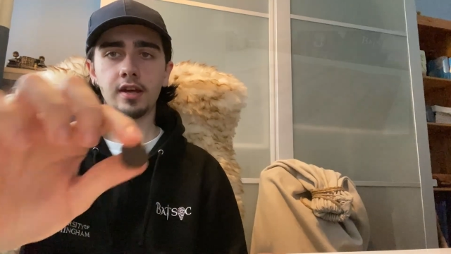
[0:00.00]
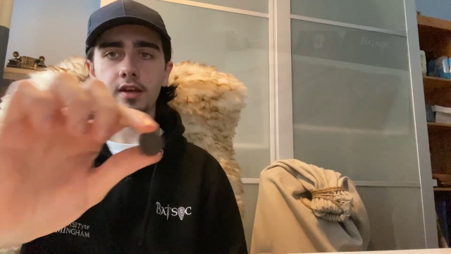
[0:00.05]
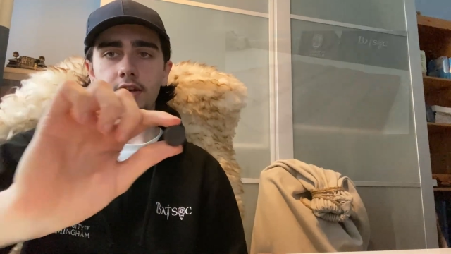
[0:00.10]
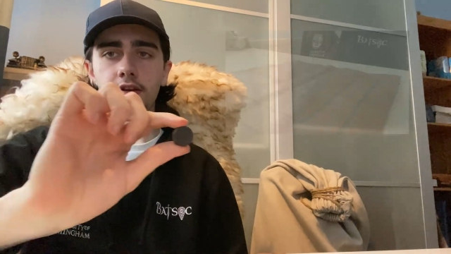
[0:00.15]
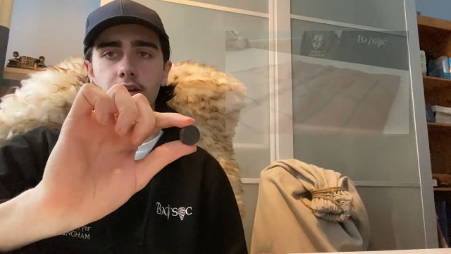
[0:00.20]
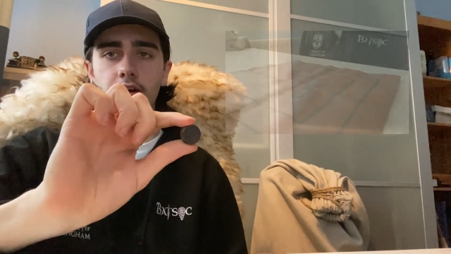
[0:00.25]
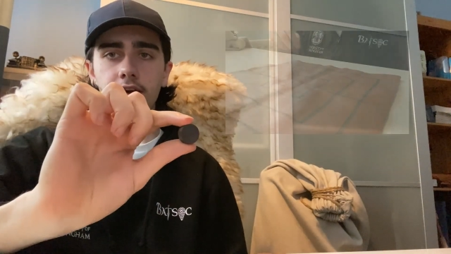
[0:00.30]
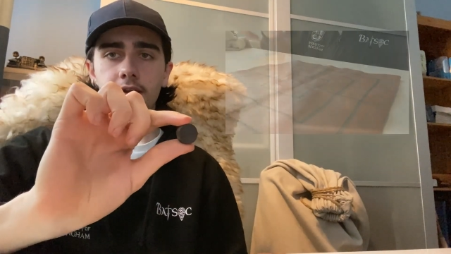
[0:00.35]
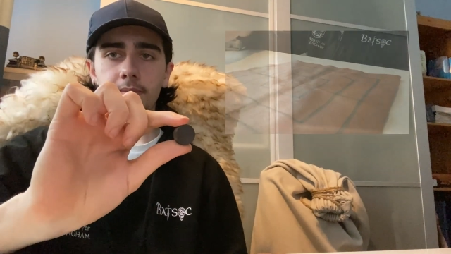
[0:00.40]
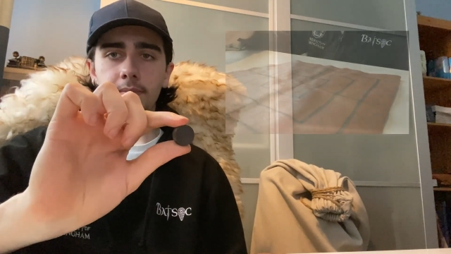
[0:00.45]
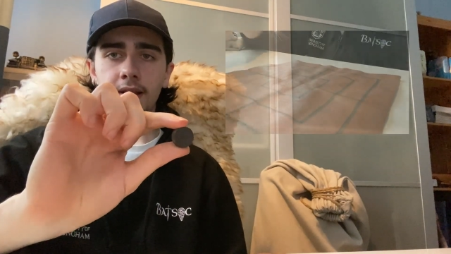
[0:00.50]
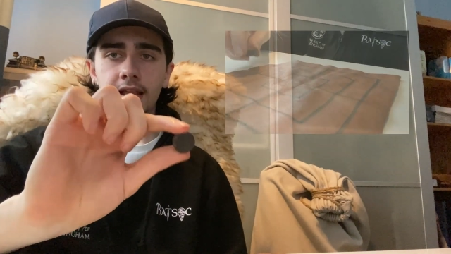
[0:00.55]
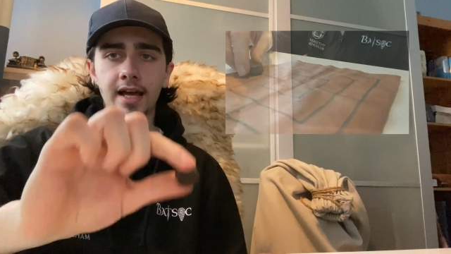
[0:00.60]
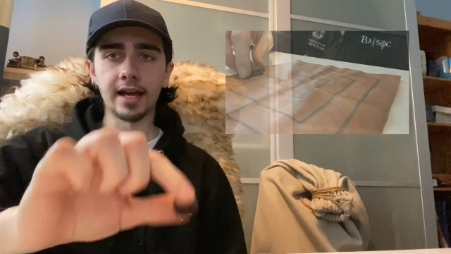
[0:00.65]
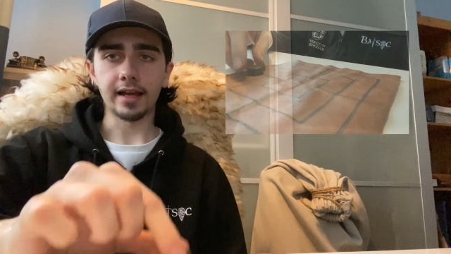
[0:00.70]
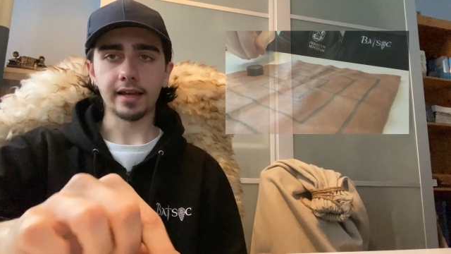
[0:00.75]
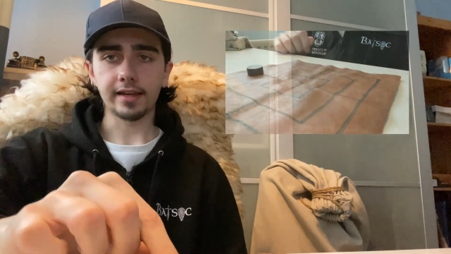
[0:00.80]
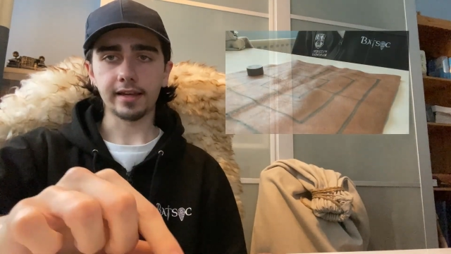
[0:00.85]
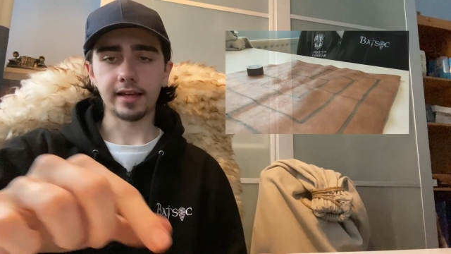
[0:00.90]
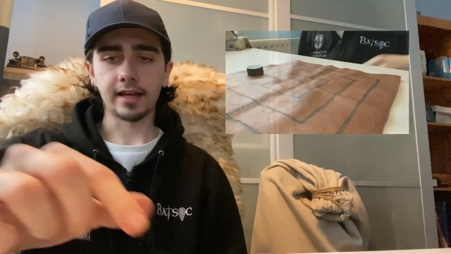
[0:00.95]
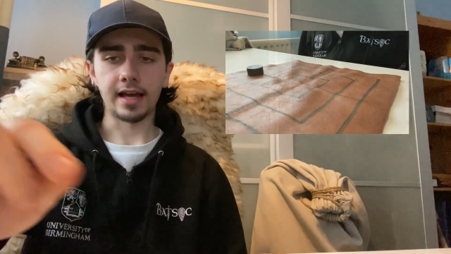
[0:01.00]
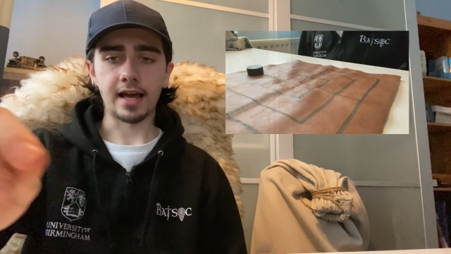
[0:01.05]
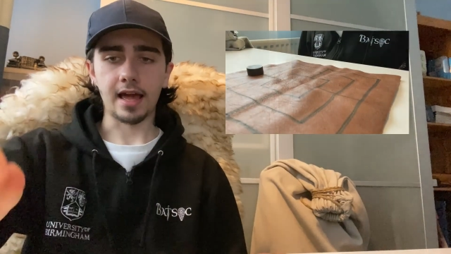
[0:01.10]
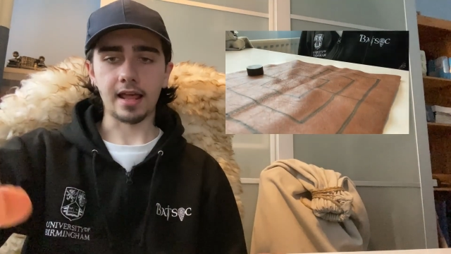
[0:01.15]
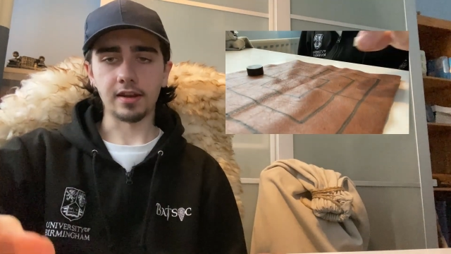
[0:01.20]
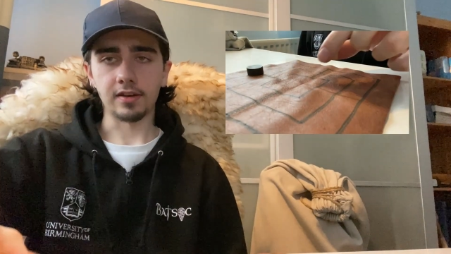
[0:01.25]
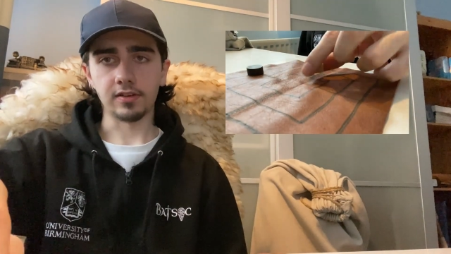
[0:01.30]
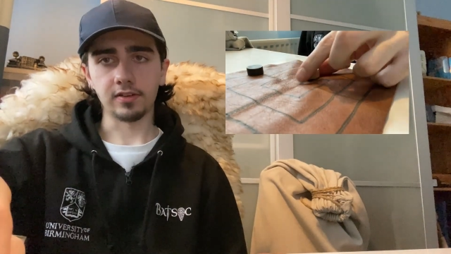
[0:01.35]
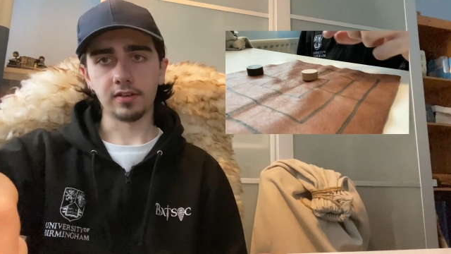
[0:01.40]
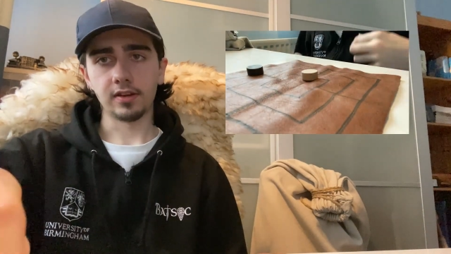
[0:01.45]
9 black
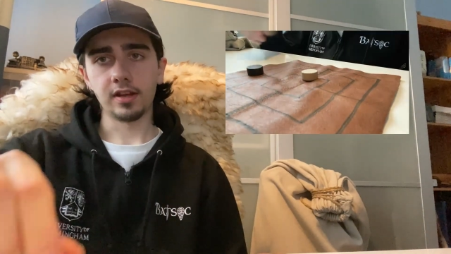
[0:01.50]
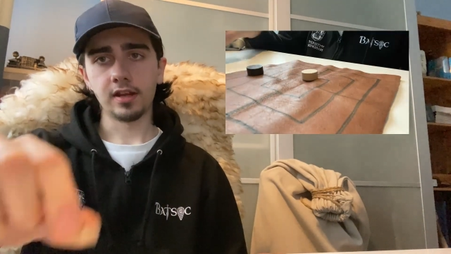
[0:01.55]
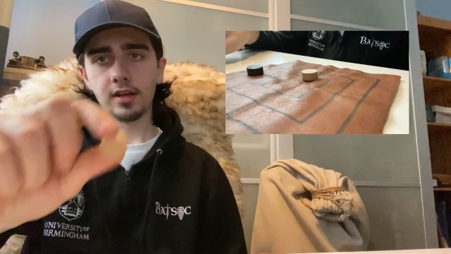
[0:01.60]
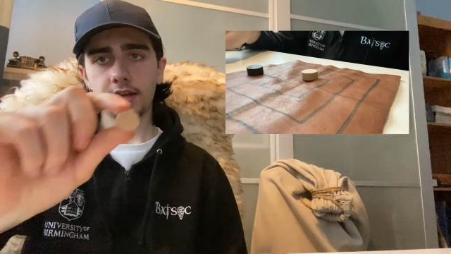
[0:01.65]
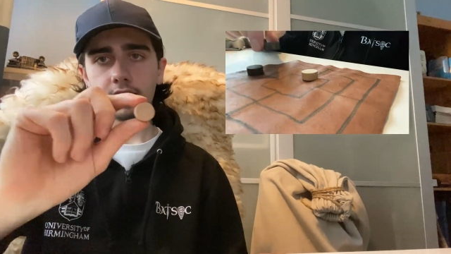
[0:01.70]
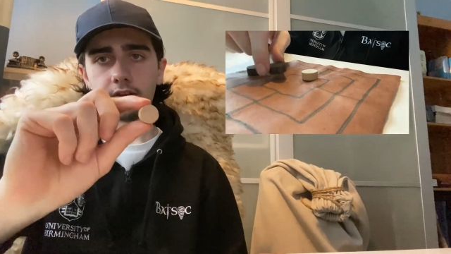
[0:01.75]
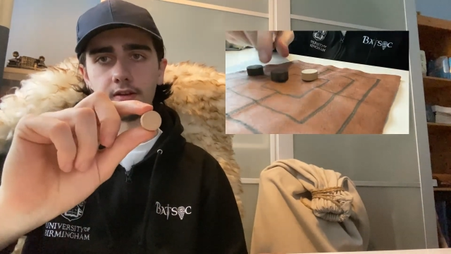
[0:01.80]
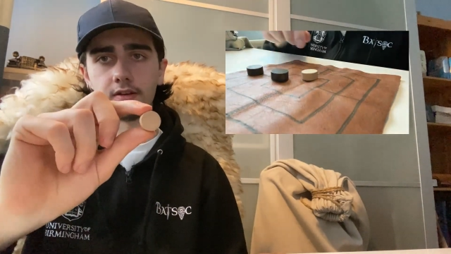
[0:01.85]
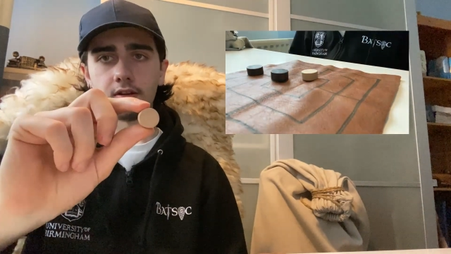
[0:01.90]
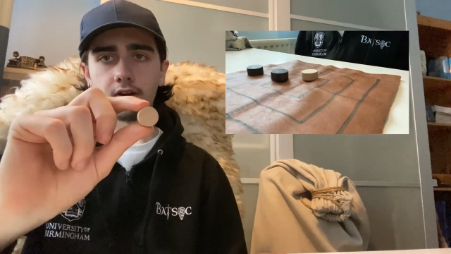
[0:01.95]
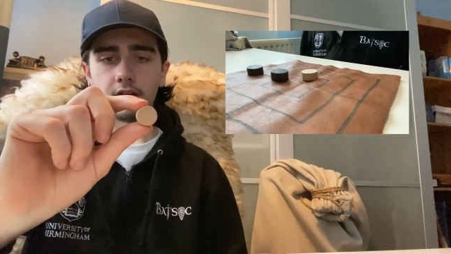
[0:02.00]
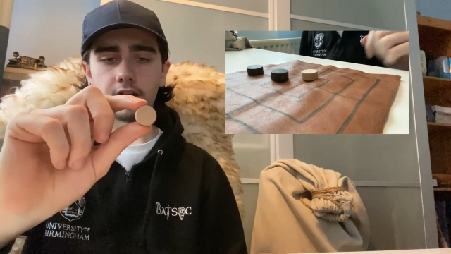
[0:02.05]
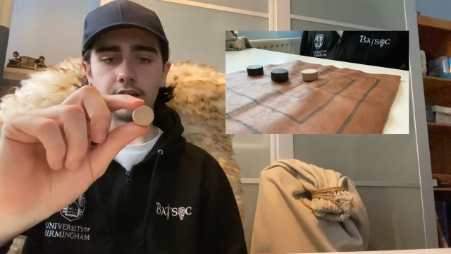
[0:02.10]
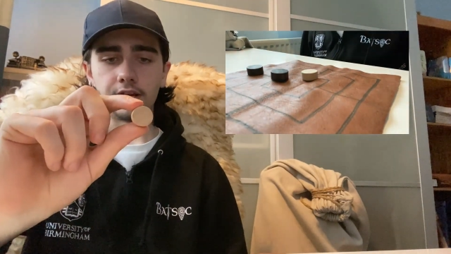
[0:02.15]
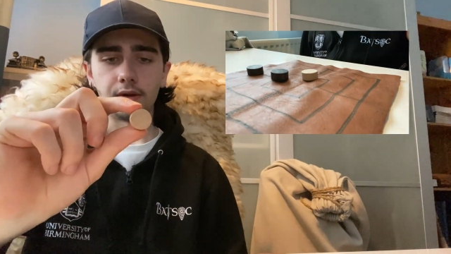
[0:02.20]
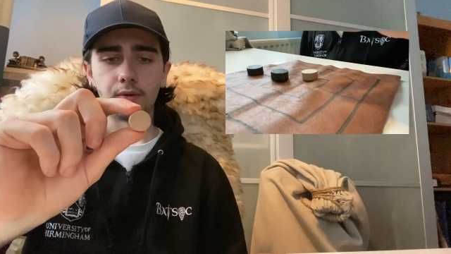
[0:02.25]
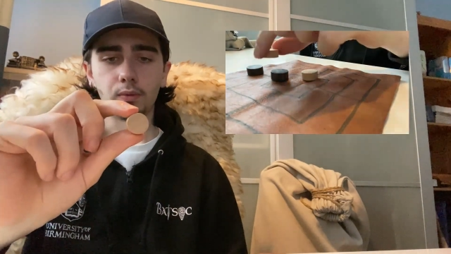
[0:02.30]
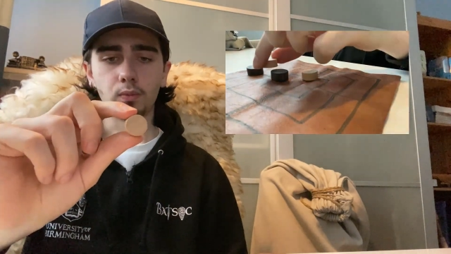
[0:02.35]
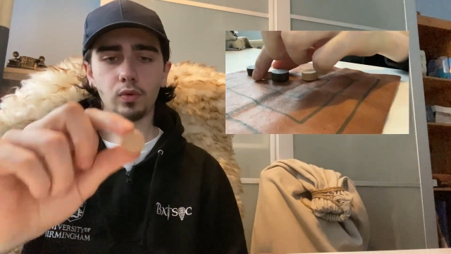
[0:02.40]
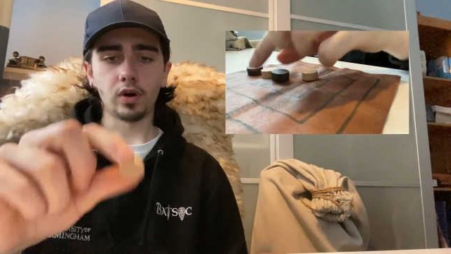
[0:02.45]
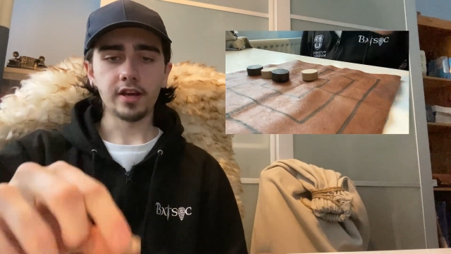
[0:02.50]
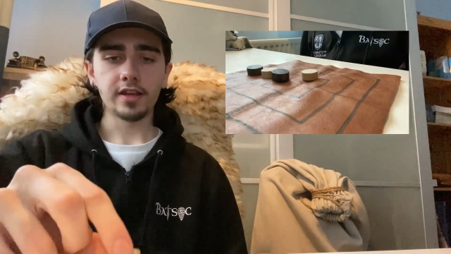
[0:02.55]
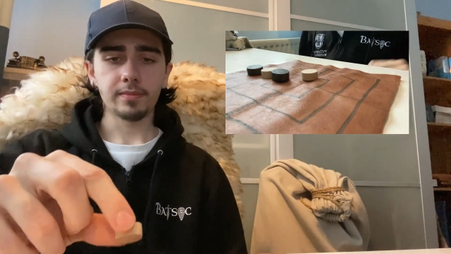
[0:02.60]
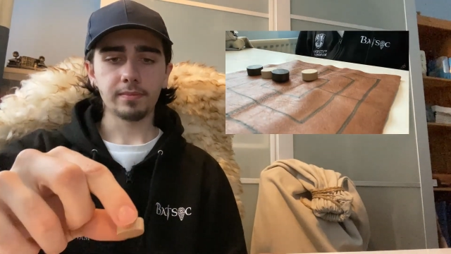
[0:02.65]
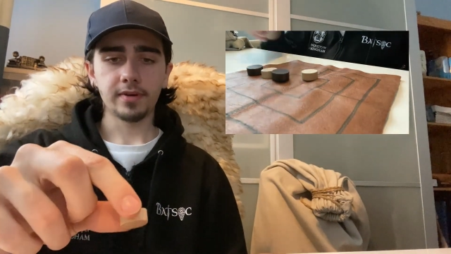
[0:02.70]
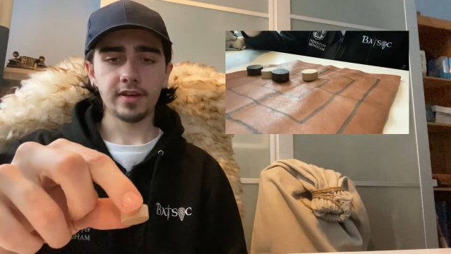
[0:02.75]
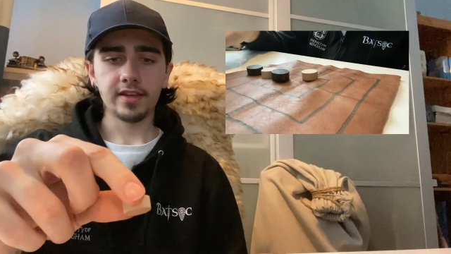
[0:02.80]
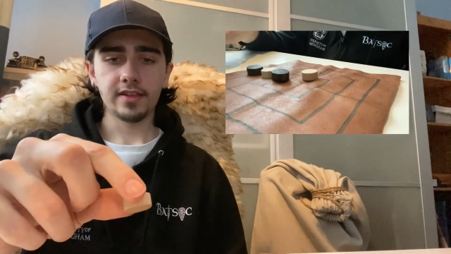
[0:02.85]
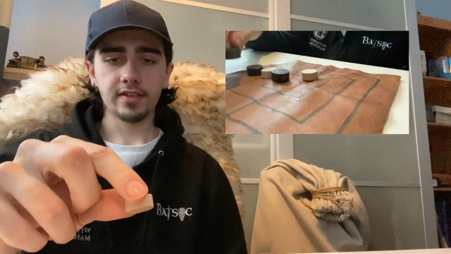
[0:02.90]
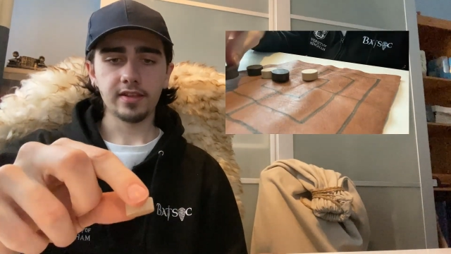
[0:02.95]
and 9 white
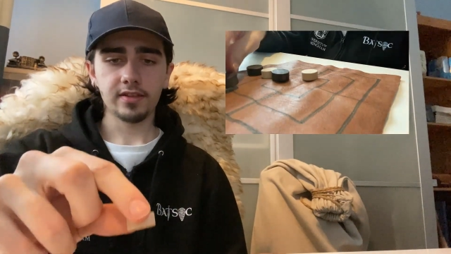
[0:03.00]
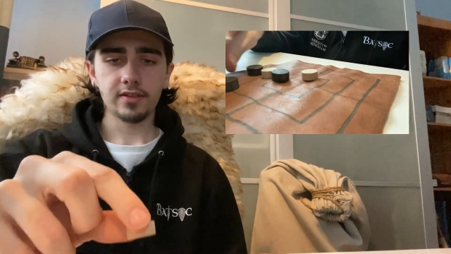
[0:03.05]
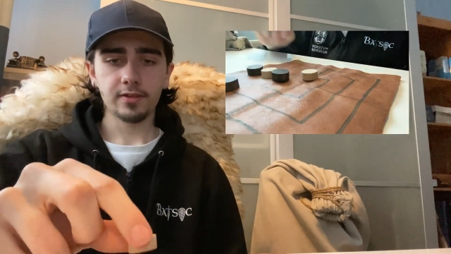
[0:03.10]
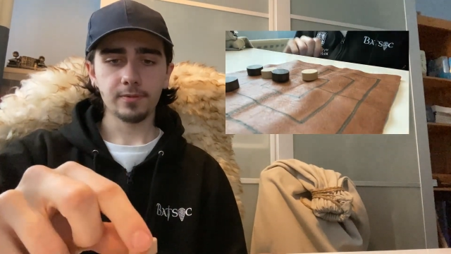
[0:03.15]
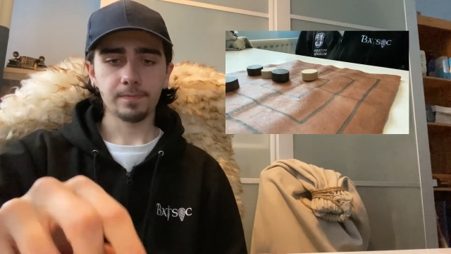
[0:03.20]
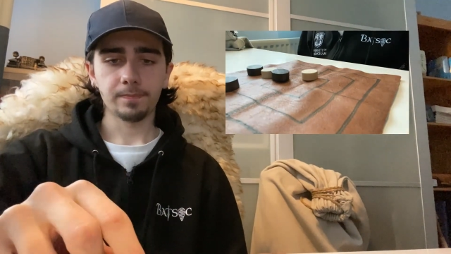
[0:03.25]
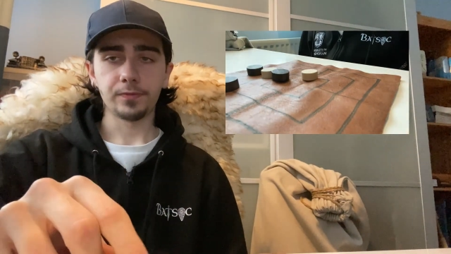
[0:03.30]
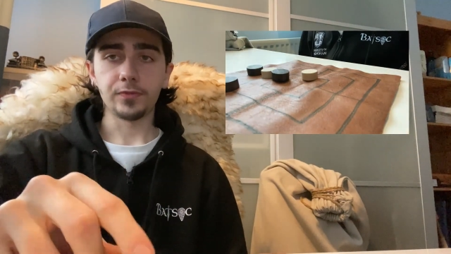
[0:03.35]
pieces.